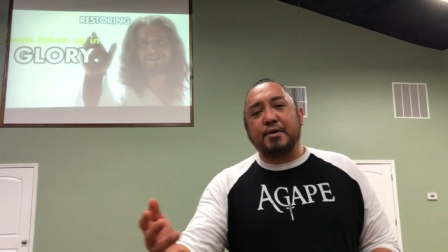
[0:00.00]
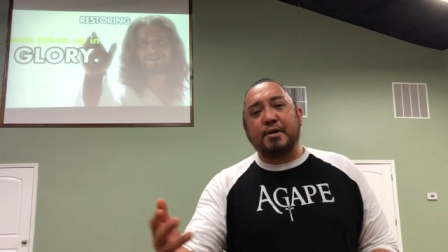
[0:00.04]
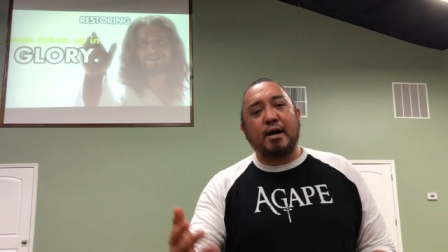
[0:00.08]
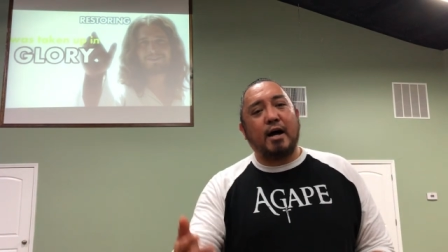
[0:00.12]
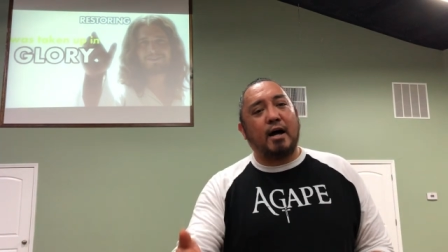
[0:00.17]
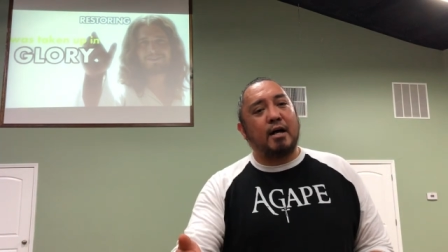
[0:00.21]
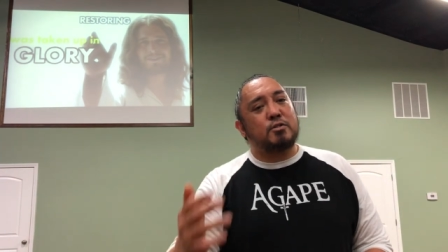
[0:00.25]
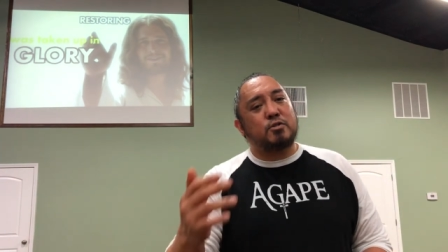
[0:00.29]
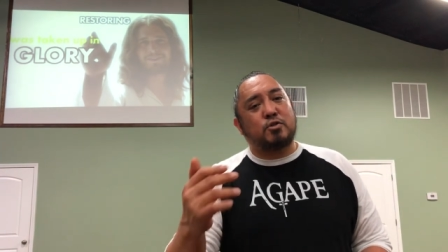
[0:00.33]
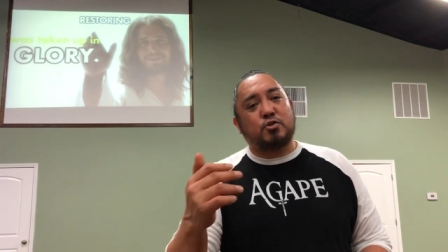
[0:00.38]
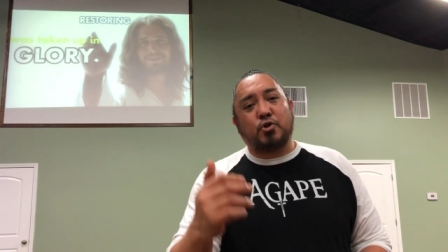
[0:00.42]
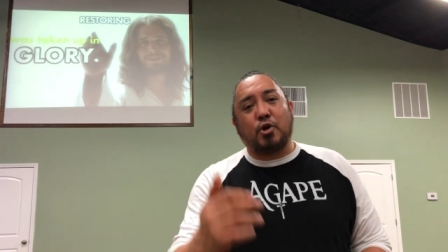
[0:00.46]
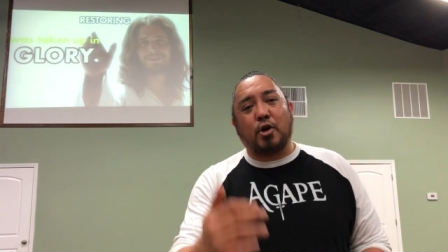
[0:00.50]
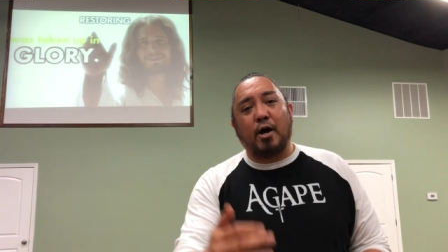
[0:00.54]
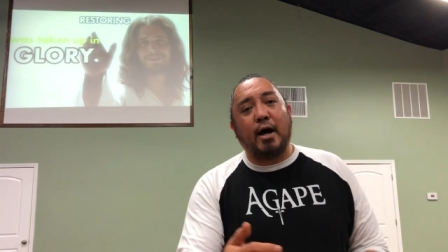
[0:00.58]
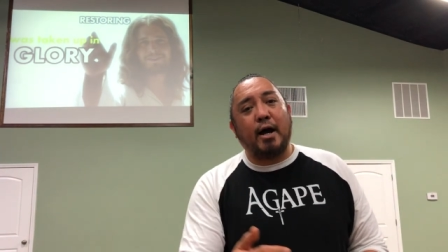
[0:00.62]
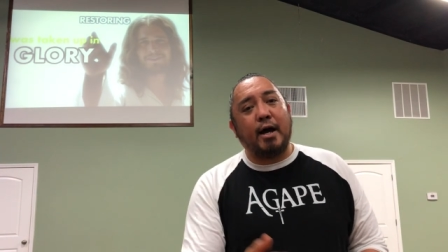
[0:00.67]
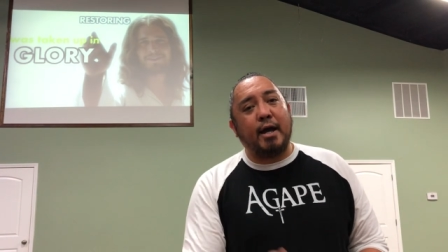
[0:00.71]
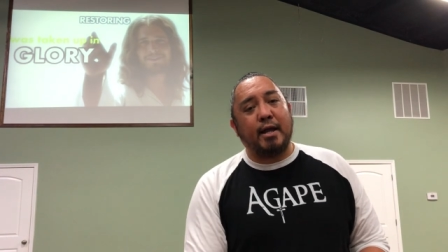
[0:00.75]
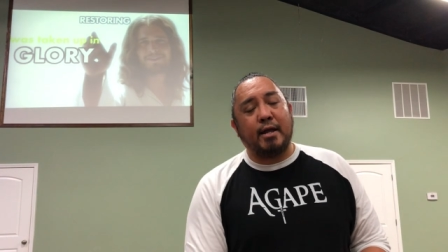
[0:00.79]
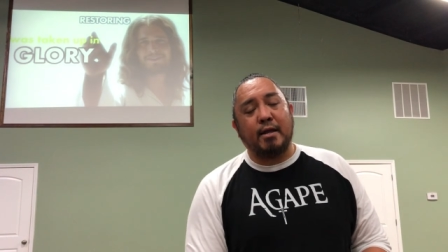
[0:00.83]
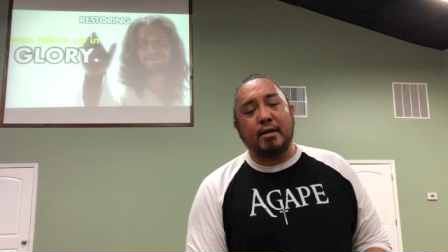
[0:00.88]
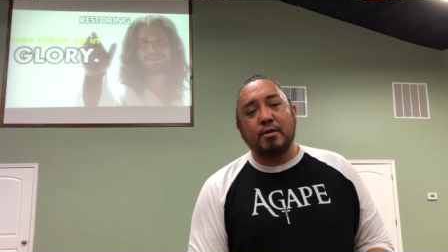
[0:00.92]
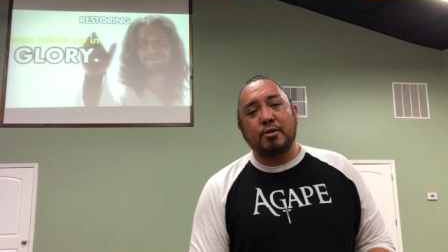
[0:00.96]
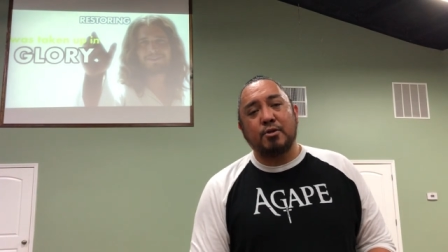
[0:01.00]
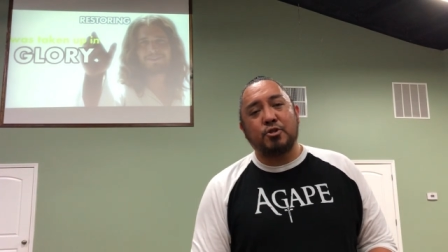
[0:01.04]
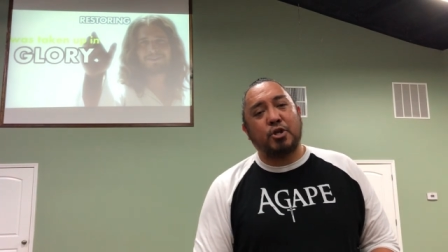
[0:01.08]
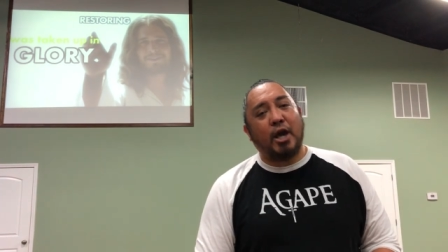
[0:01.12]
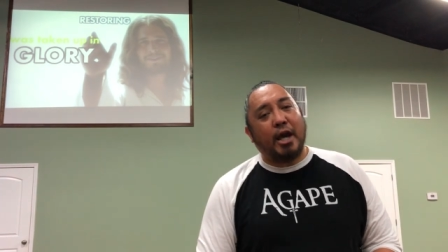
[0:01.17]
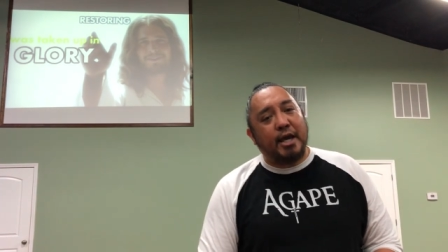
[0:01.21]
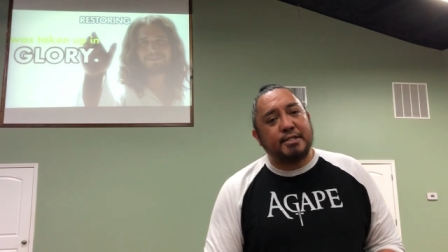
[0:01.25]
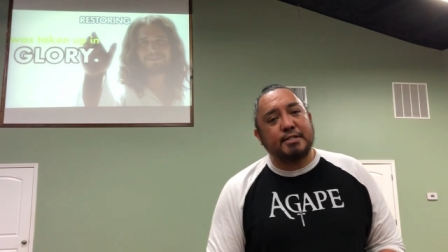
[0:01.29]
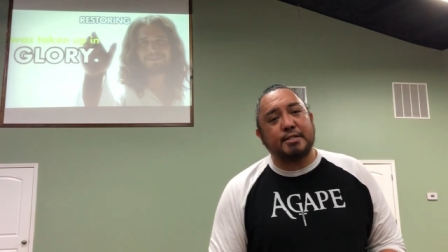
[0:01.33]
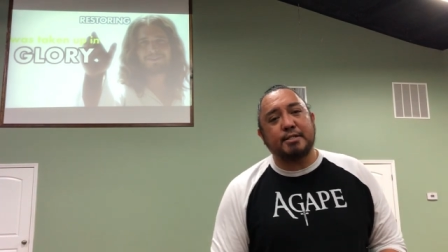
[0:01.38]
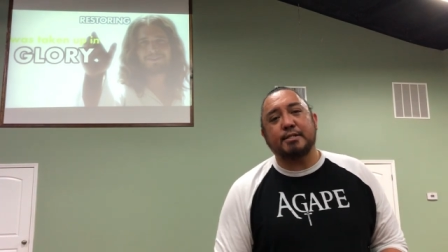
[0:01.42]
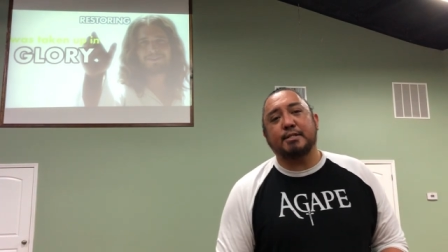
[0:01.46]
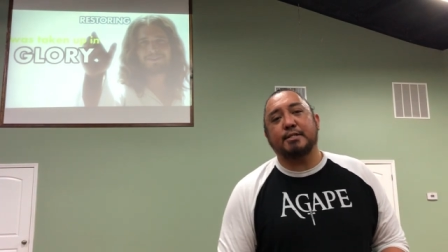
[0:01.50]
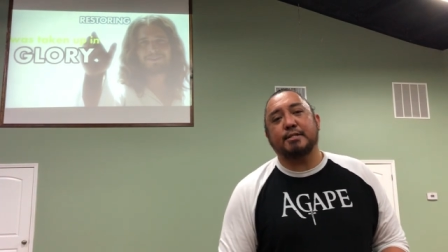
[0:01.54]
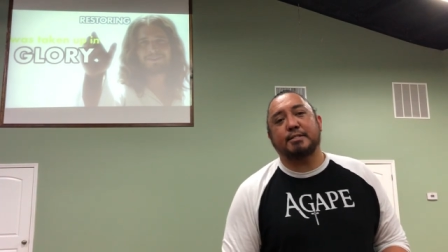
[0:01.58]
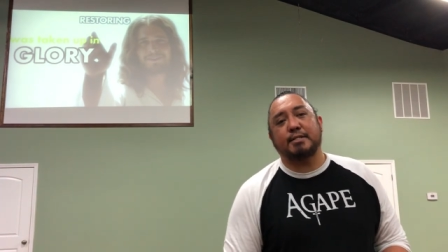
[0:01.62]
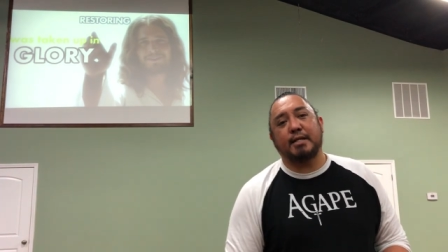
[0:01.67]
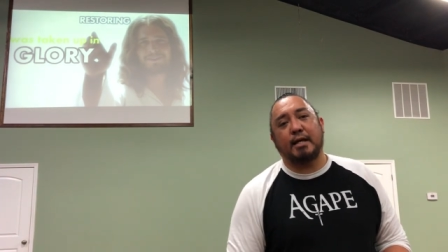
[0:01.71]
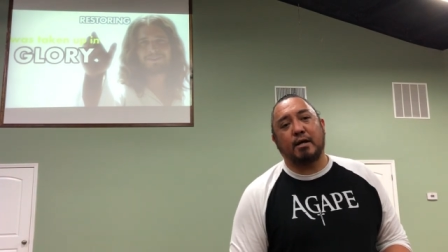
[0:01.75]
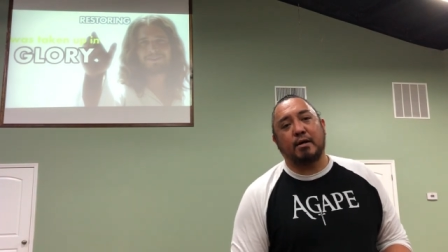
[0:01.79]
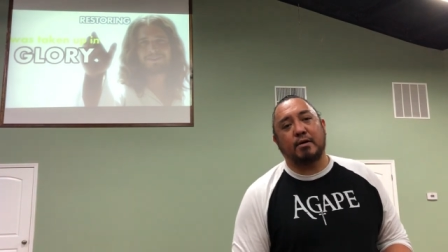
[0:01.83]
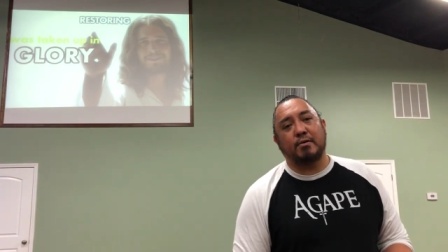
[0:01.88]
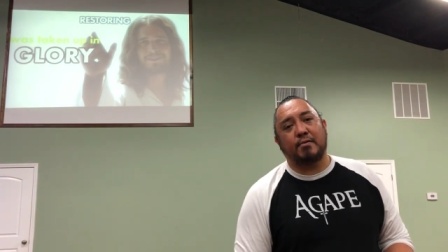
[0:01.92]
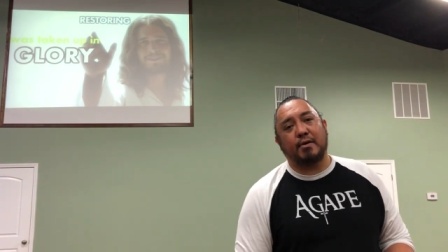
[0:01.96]
God's trying, chasing us
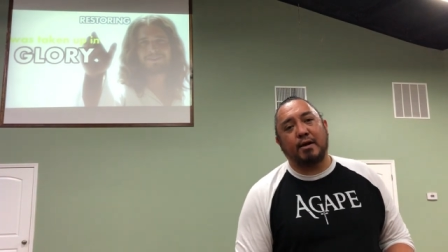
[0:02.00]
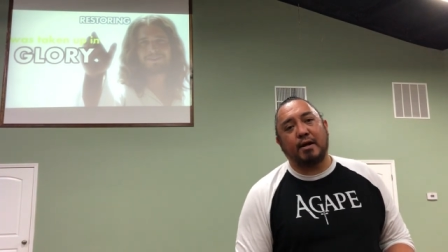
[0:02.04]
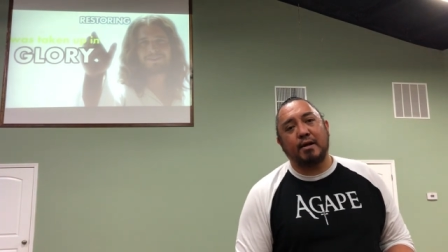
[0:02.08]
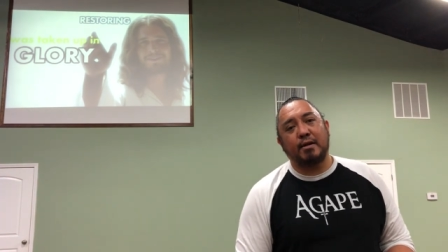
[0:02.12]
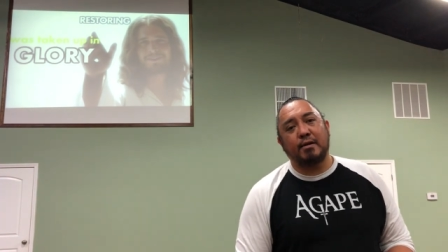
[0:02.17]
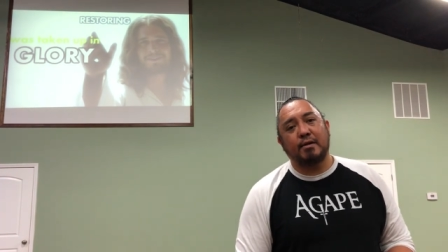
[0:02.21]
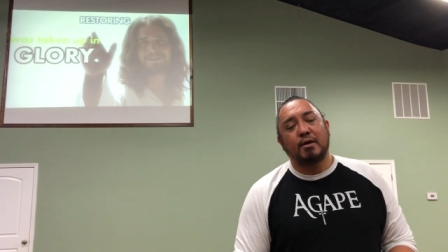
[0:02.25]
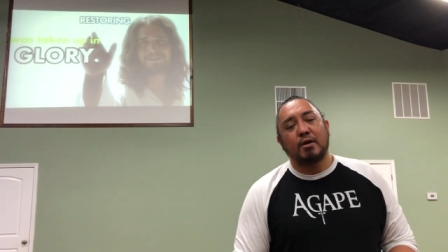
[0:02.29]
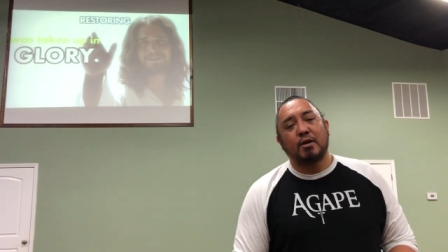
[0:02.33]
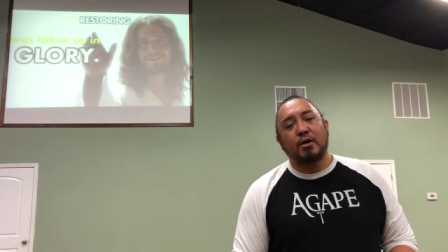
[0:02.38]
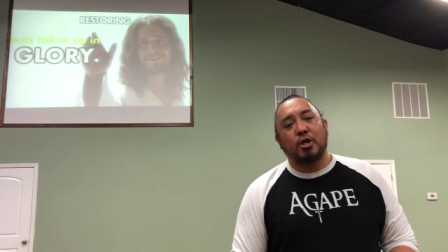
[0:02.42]
down, right?